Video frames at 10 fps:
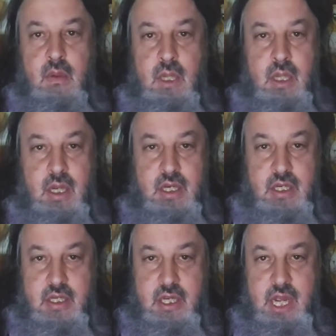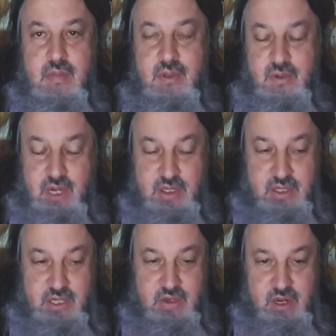Well, I just got out of
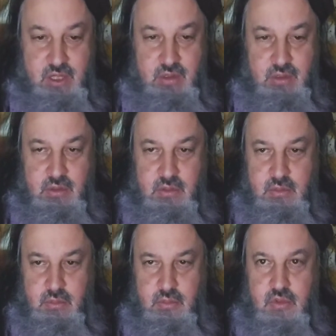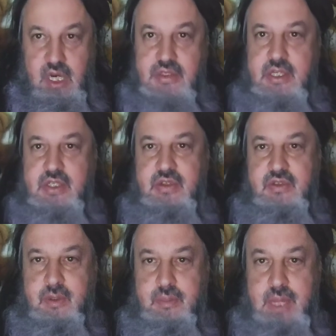transi transition
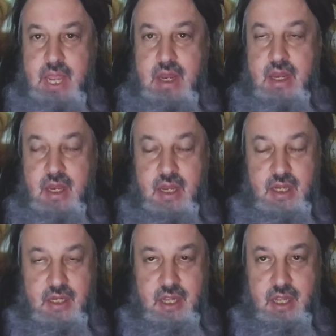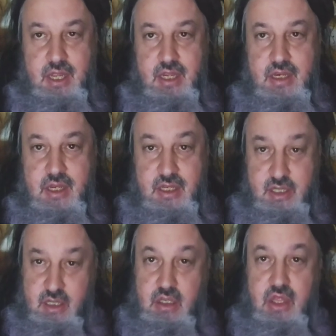from bed, and it's
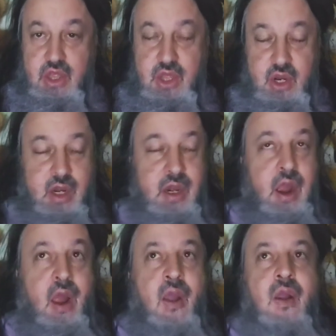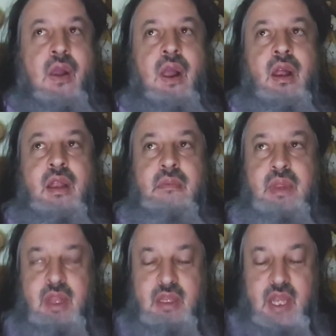still the third.
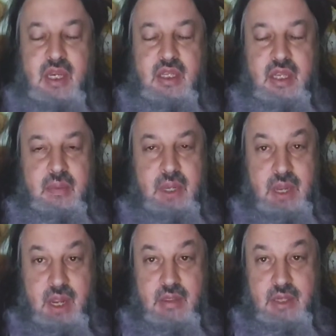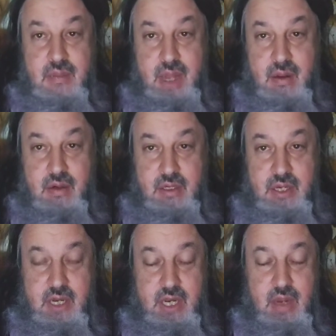The tendency, because I'm now
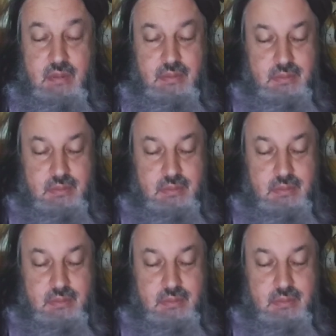just getting up,